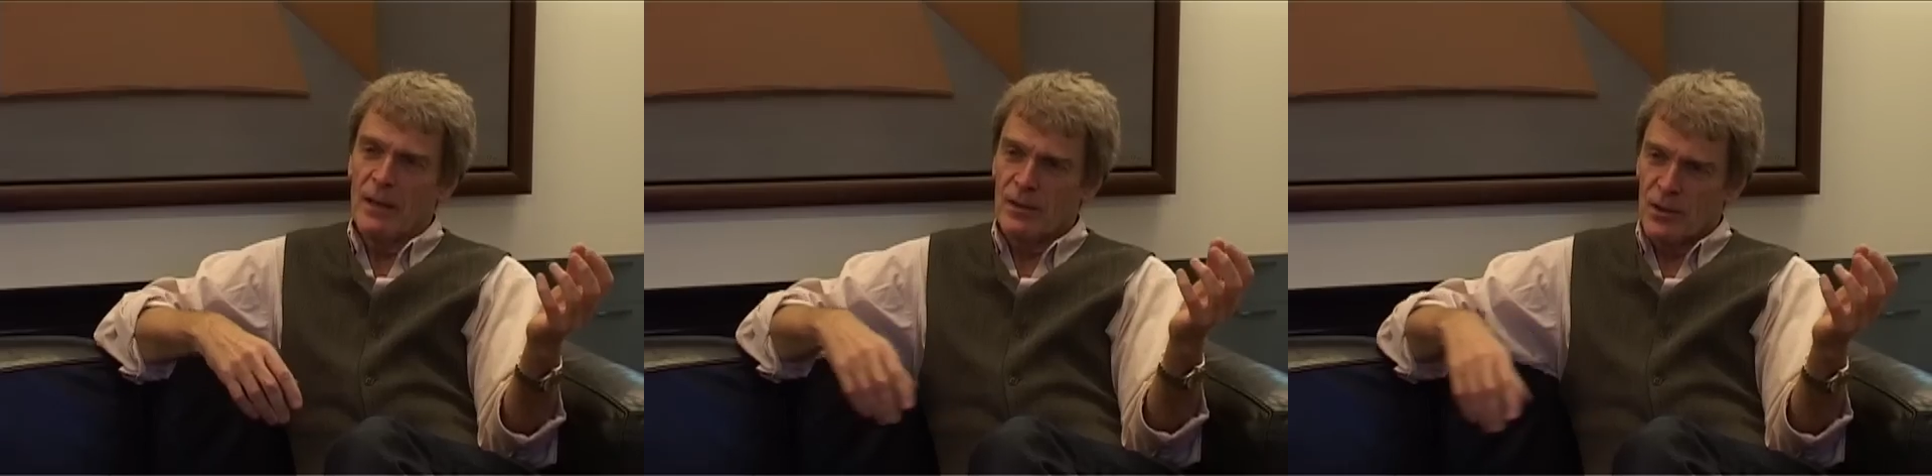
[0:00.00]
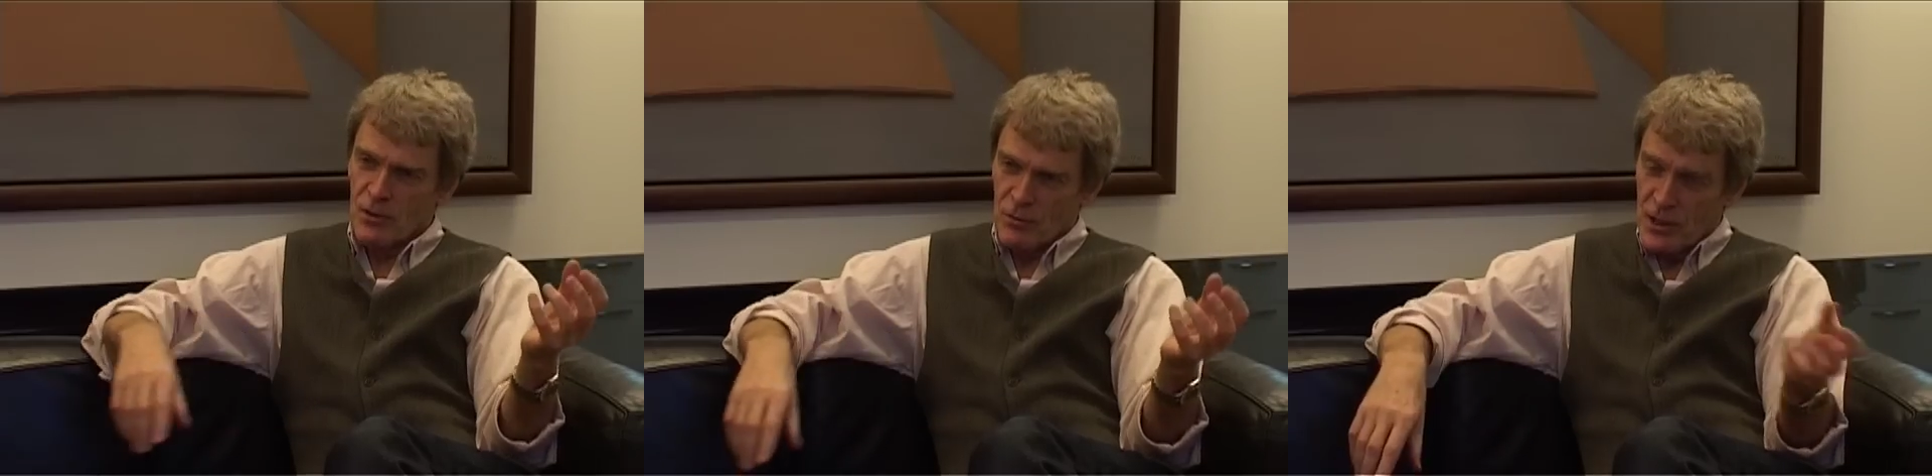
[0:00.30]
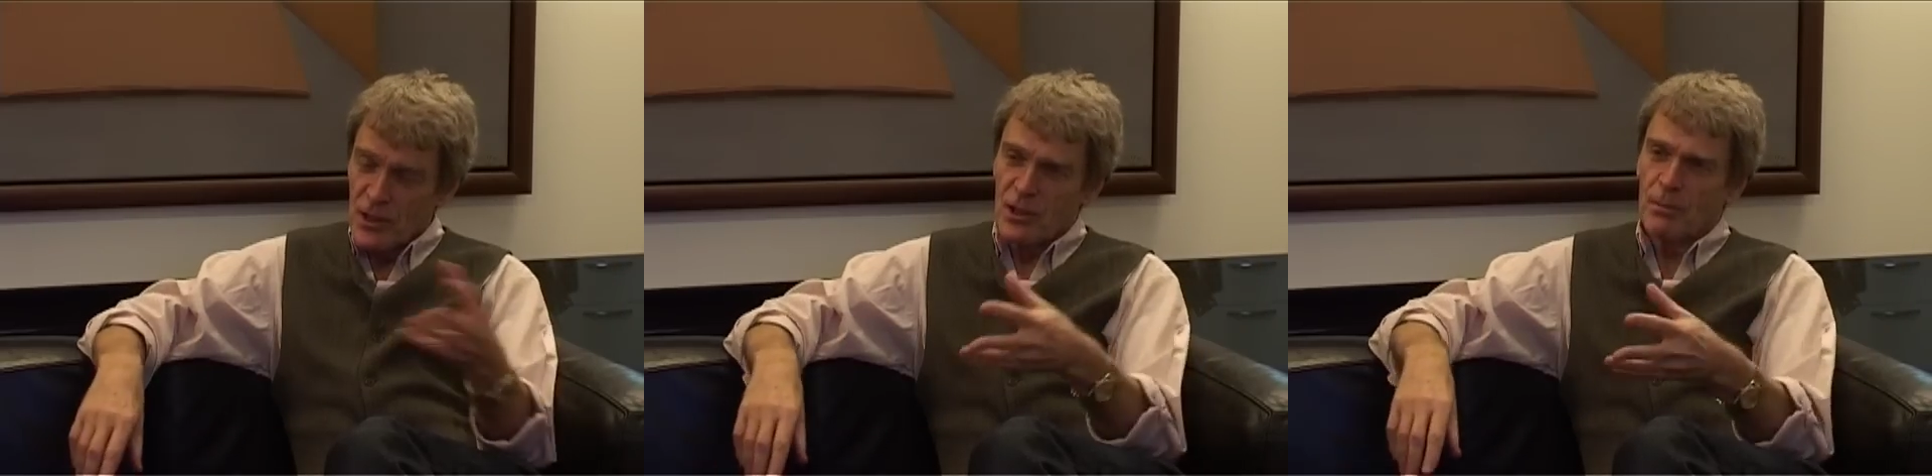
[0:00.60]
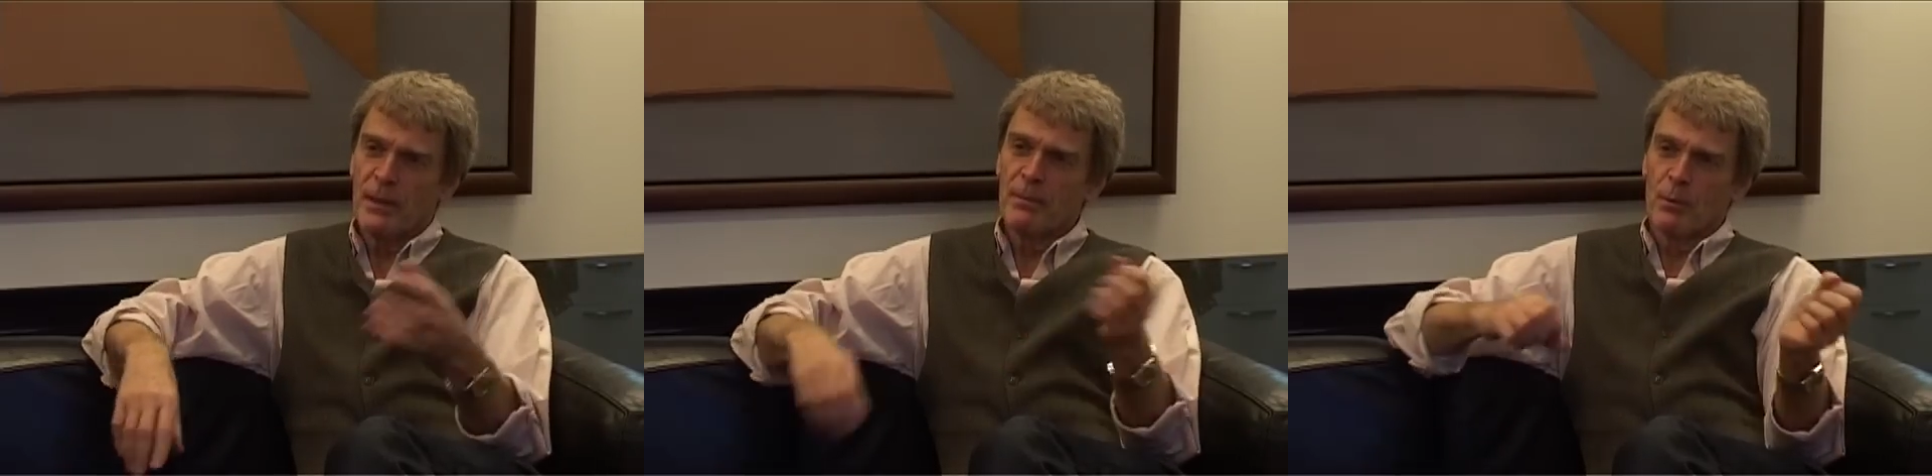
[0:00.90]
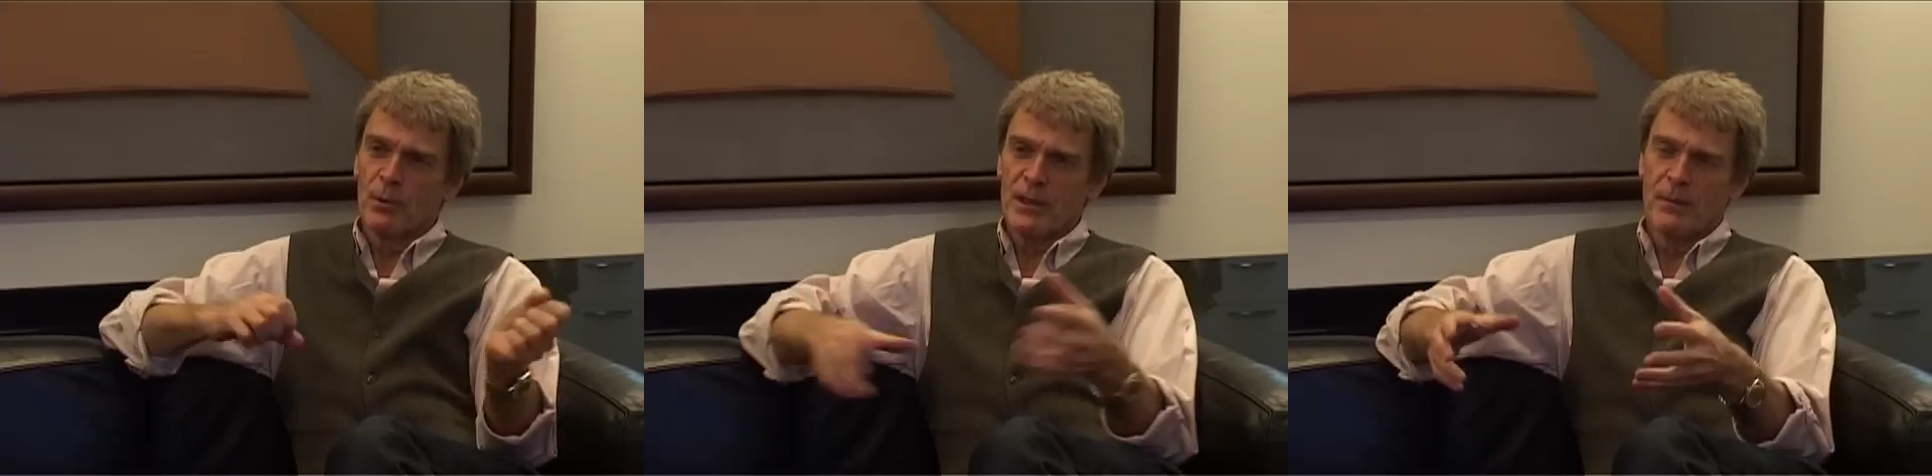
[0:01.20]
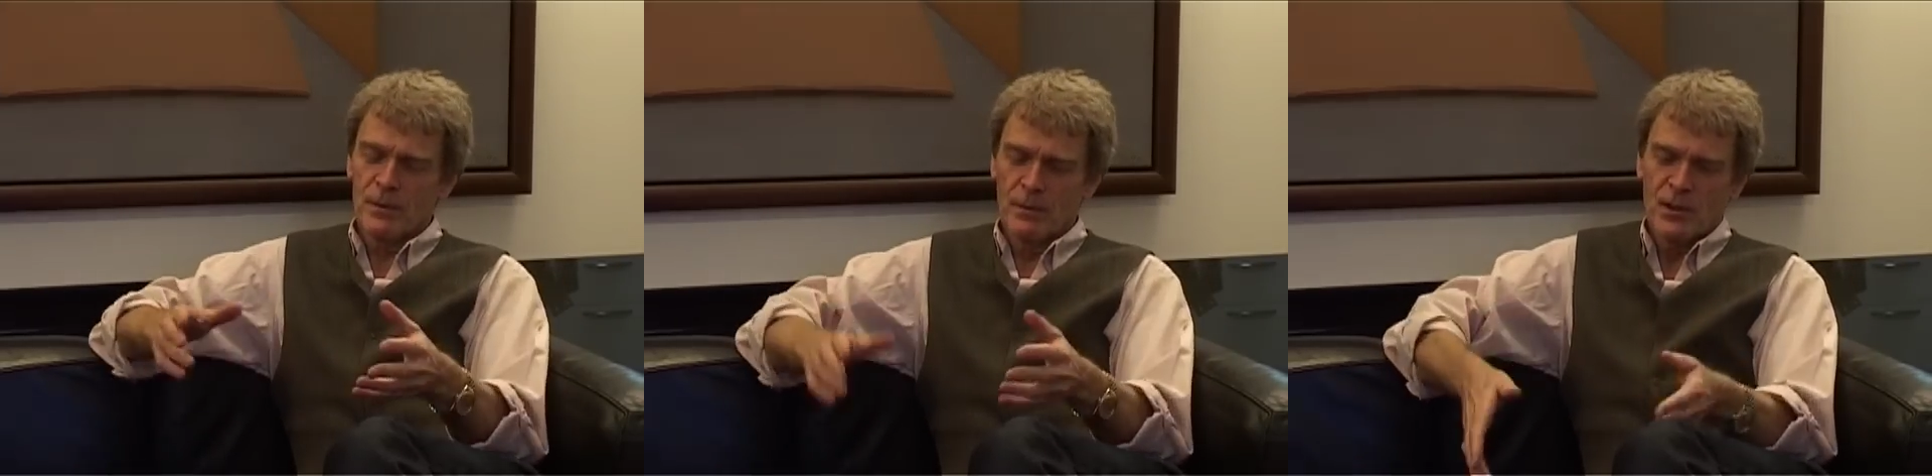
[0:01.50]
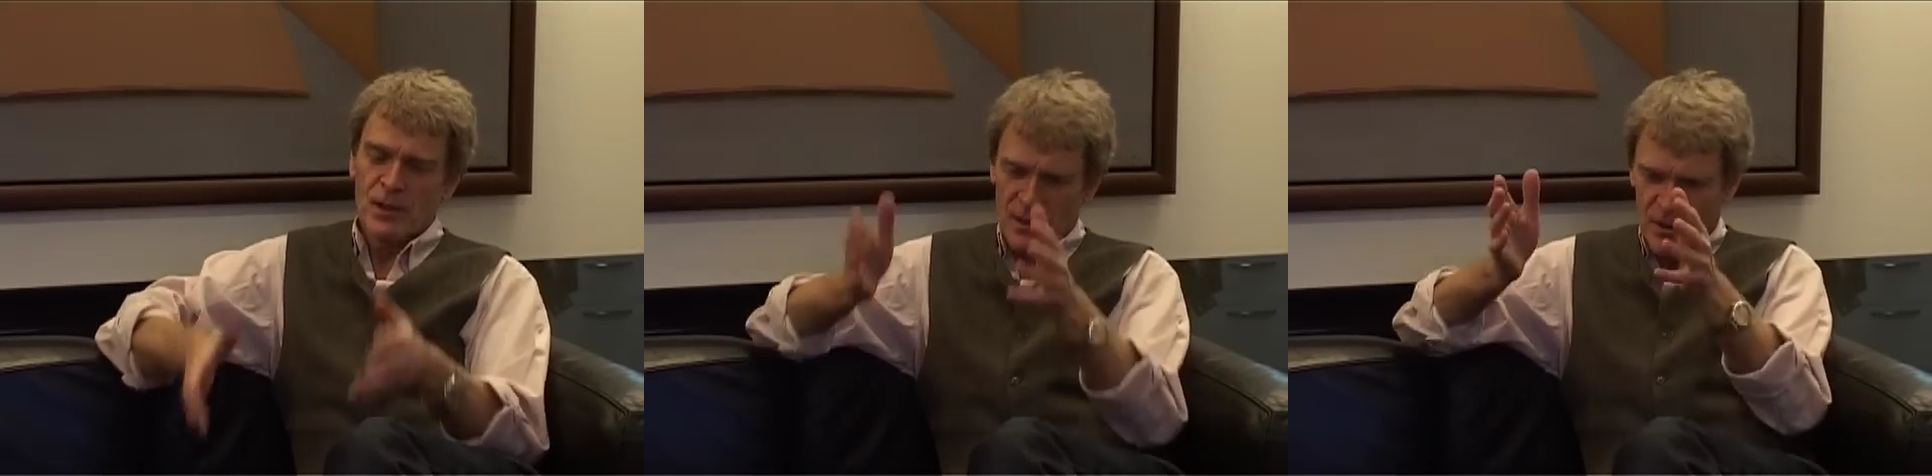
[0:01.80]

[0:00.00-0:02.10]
The strategic people would come to me and say,